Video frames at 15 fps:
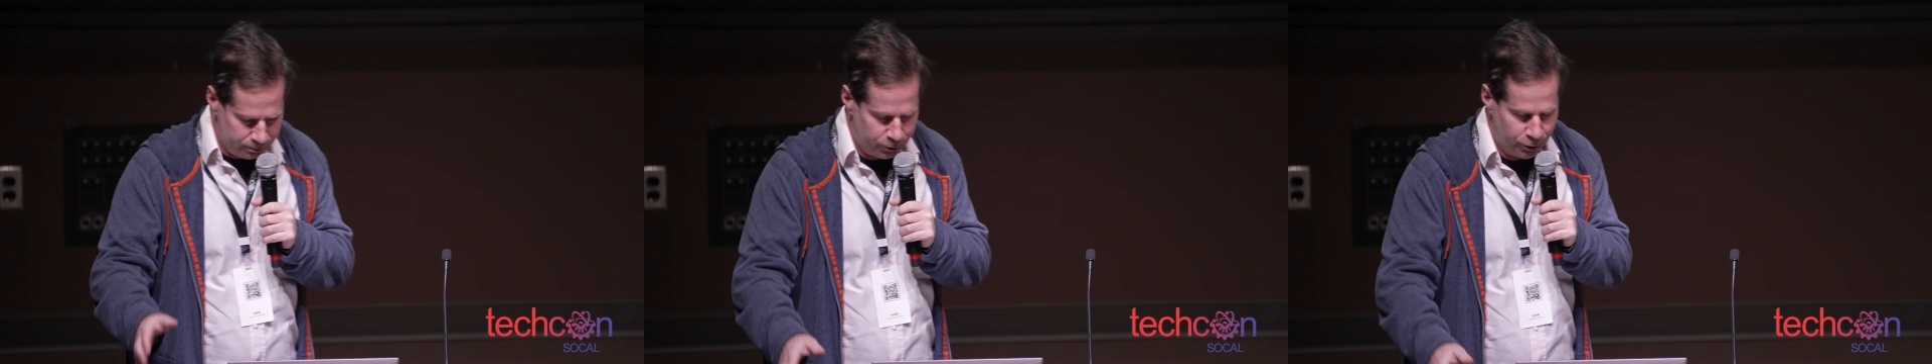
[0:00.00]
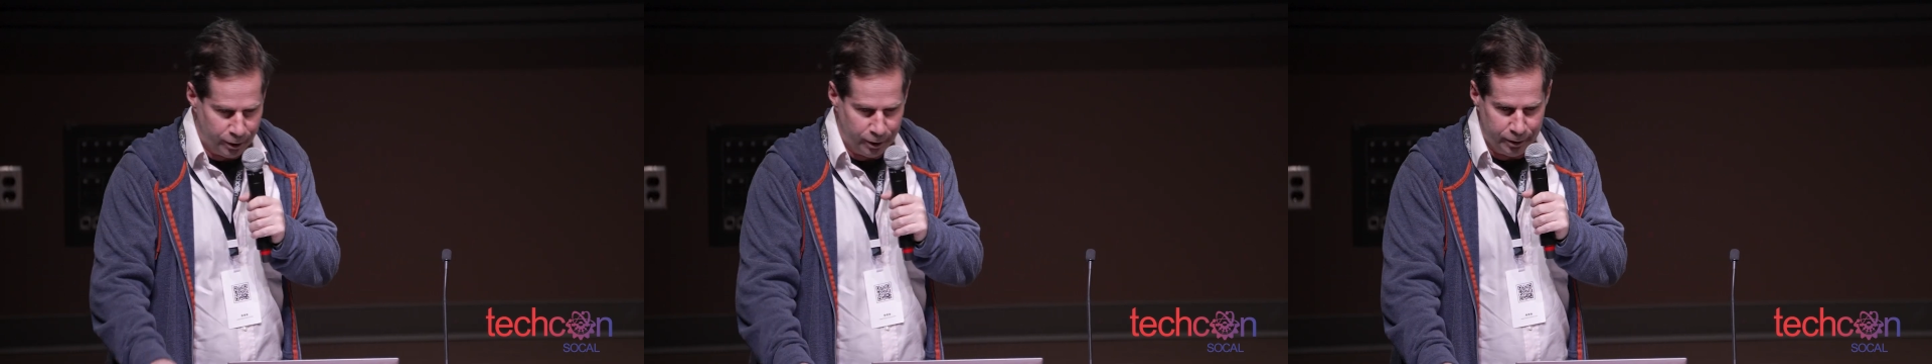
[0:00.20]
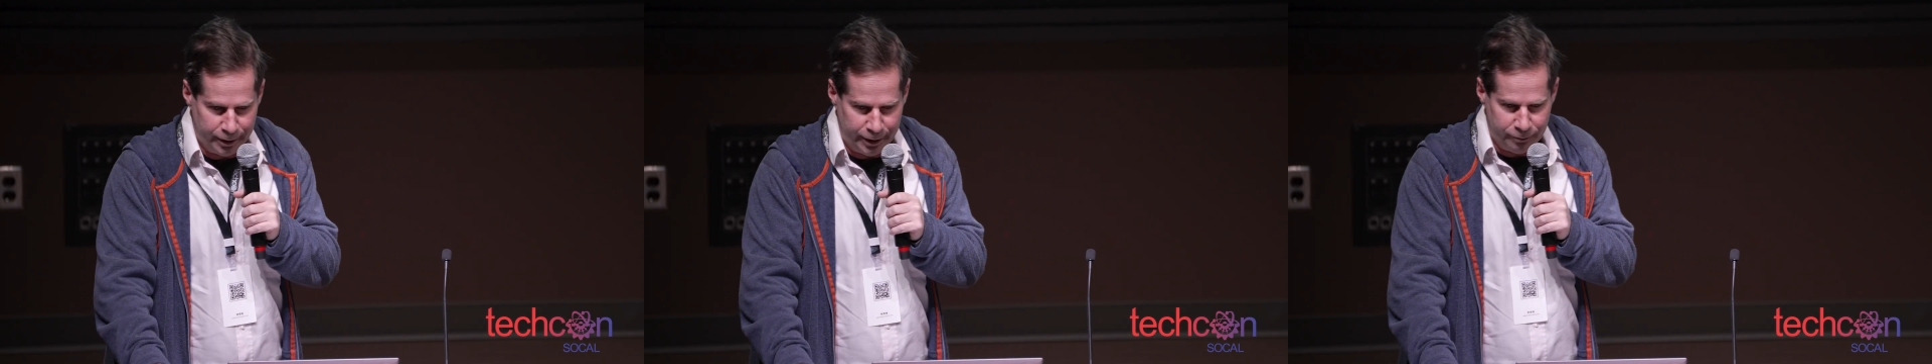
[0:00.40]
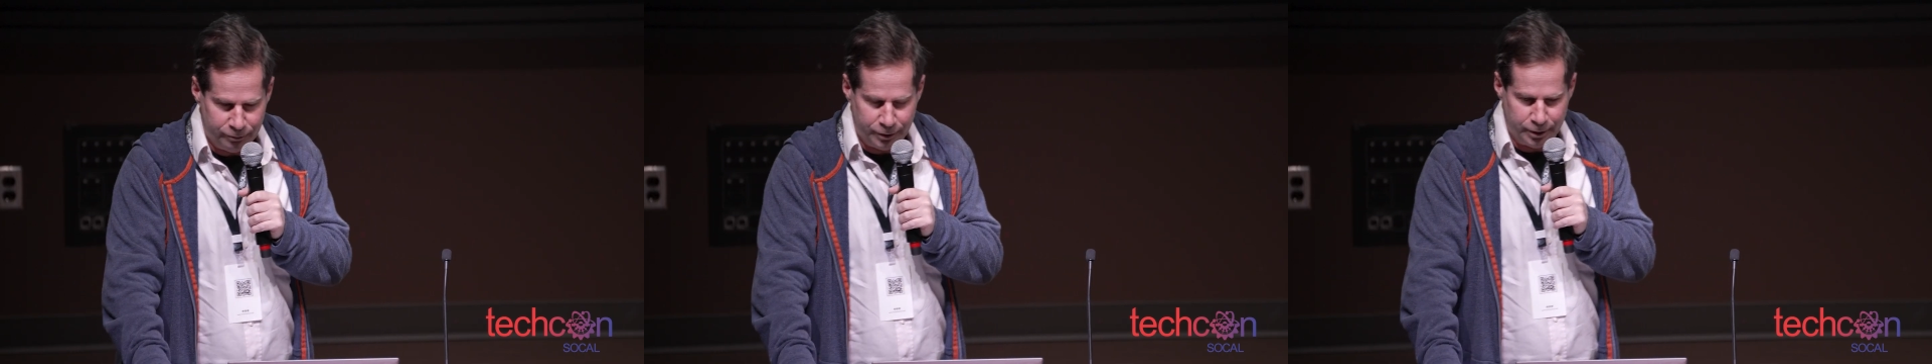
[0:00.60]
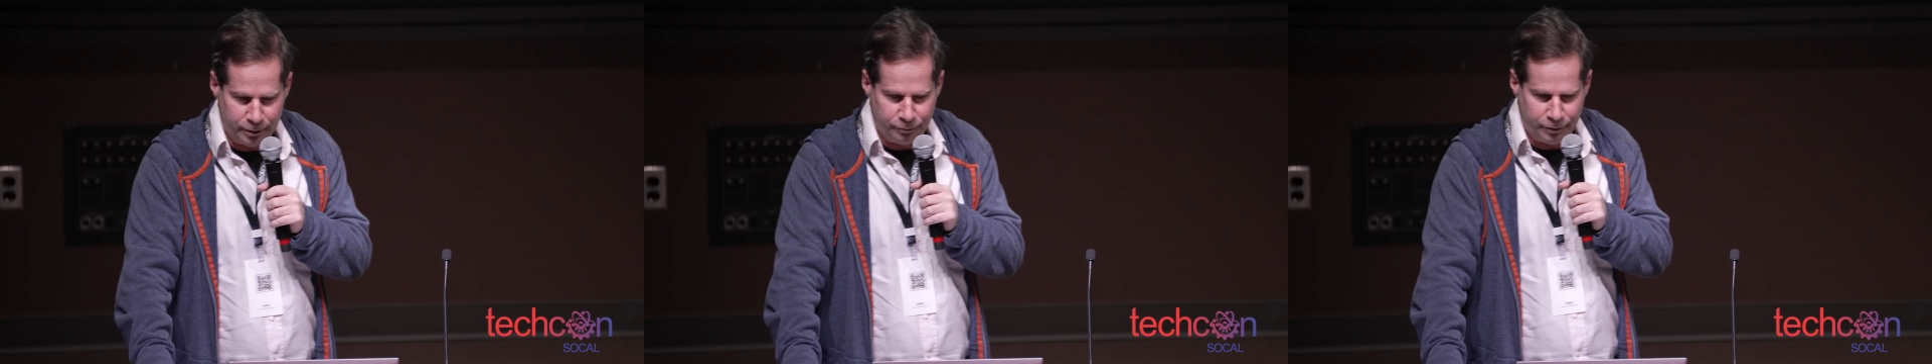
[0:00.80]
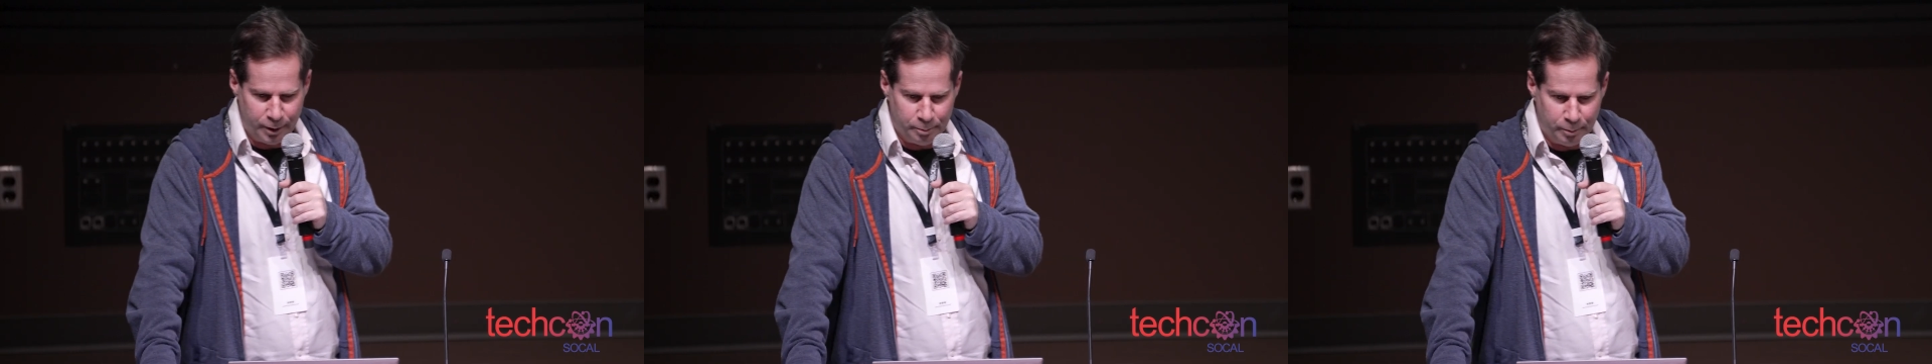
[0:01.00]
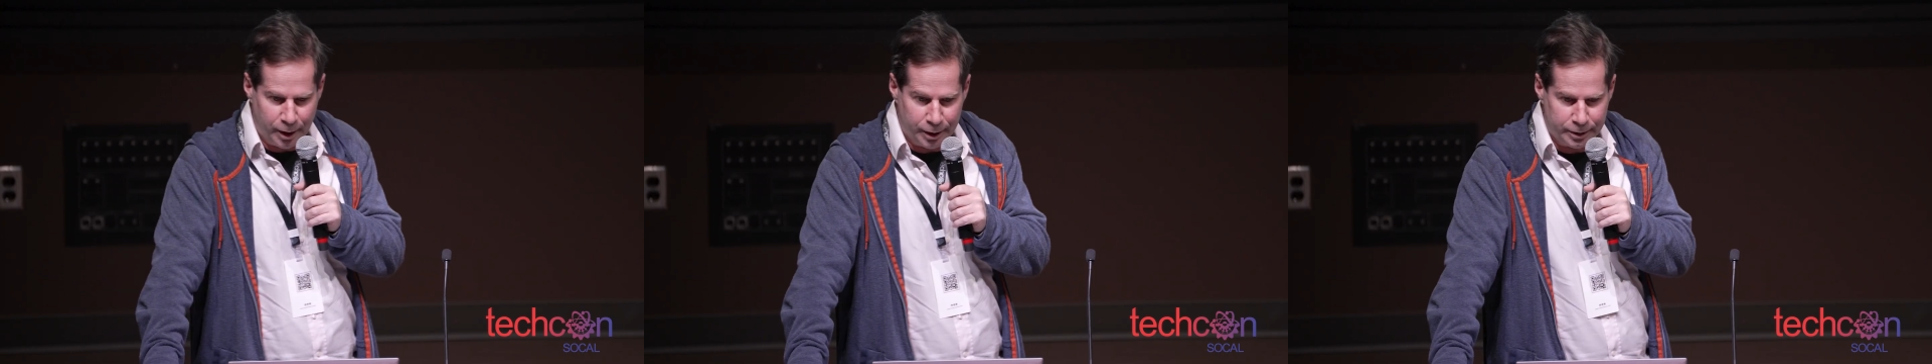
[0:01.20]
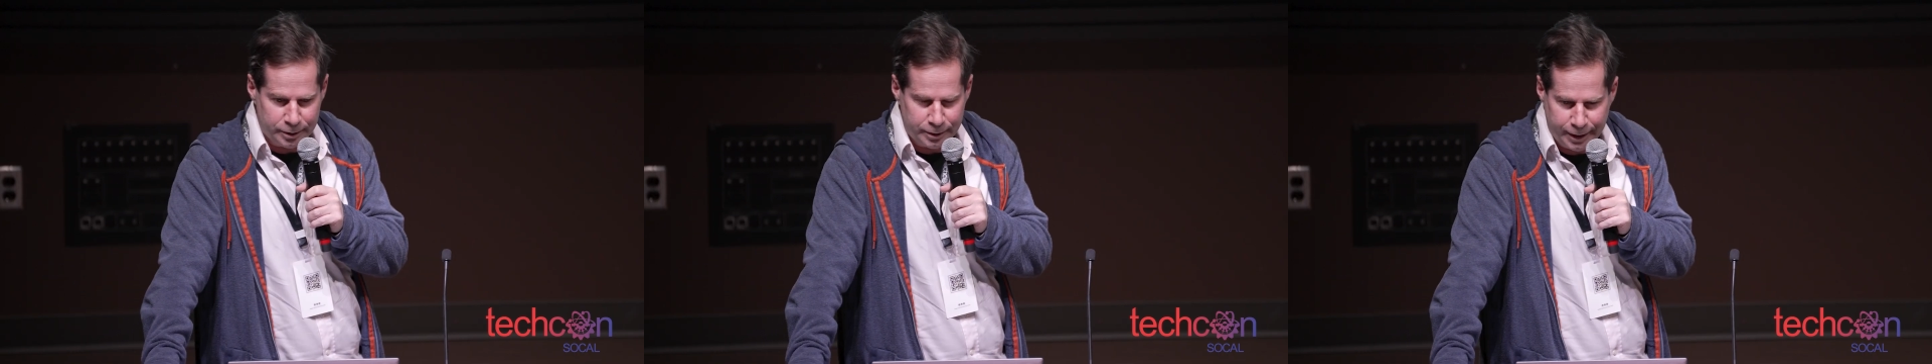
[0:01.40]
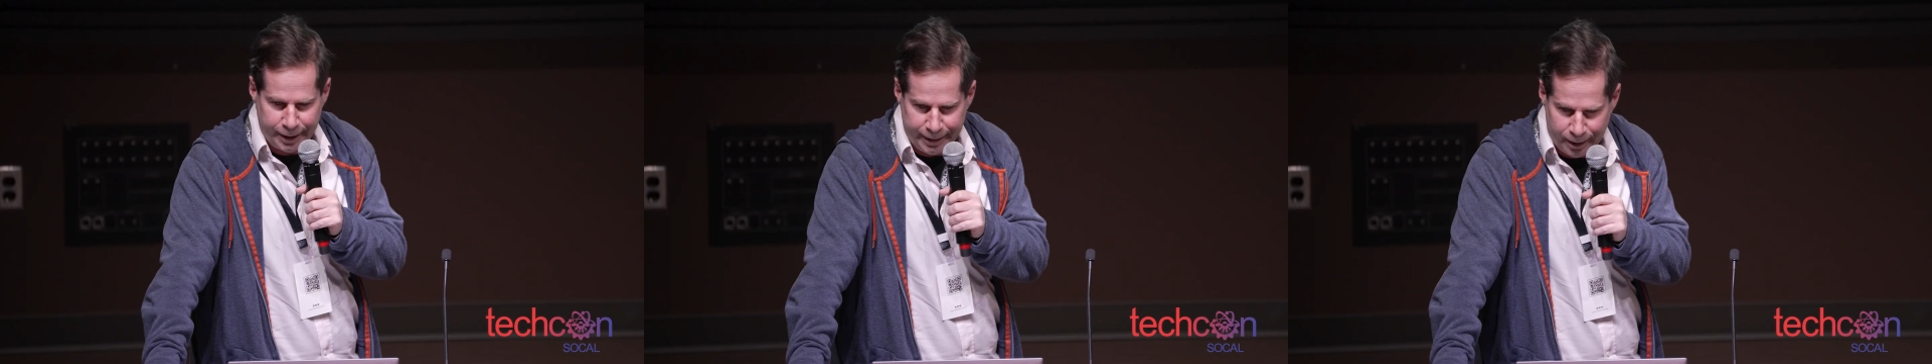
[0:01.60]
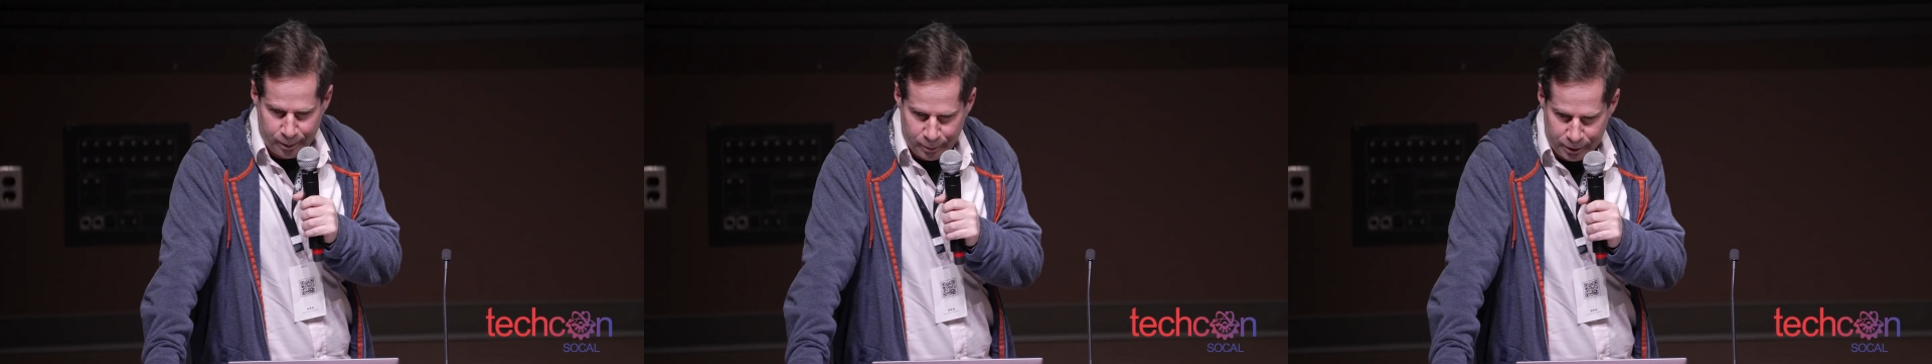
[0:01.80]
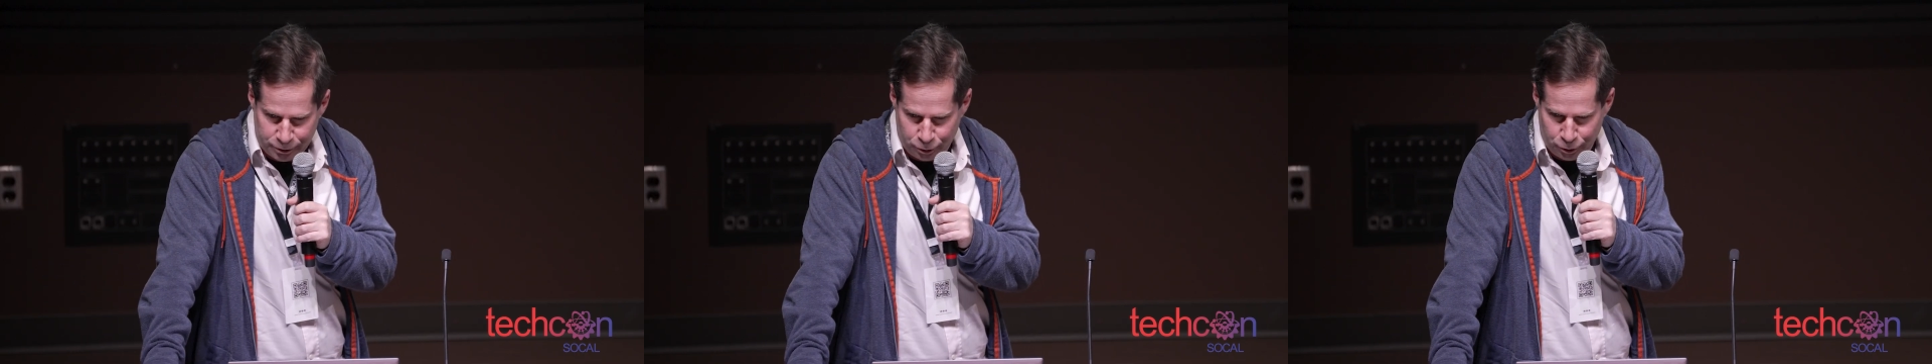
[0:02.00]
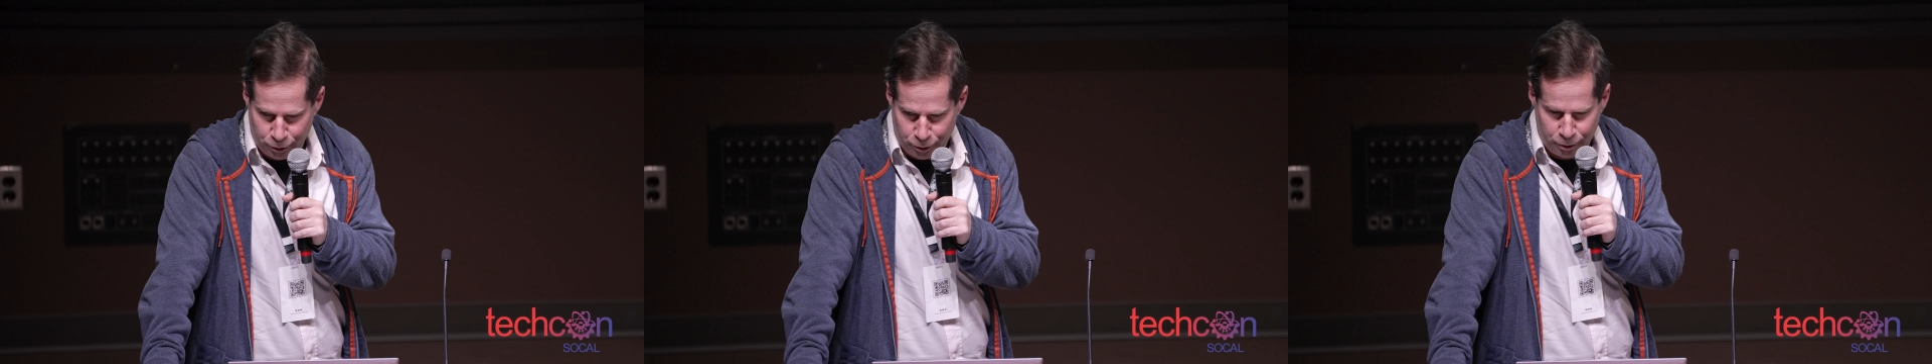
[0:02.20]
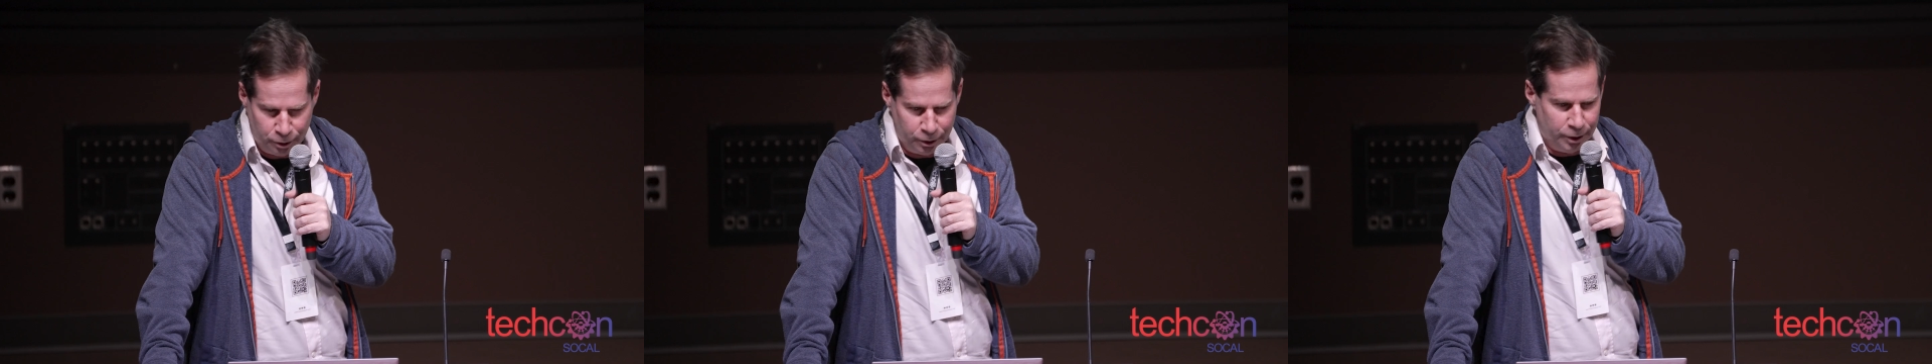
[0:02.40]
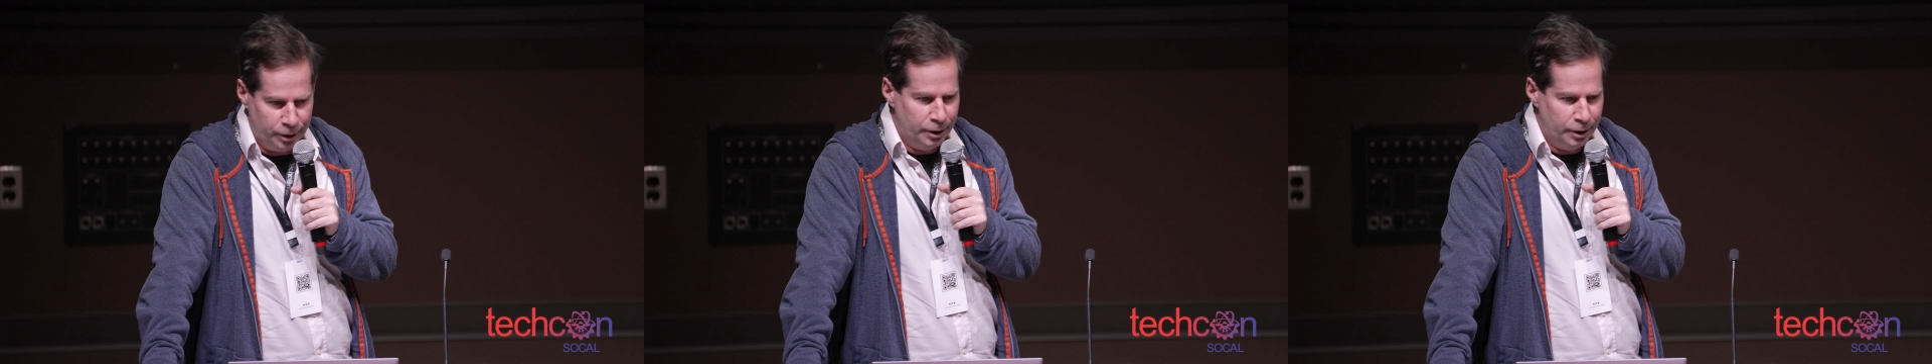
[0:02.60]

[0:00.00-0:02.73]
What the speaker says: everything from market dynamics to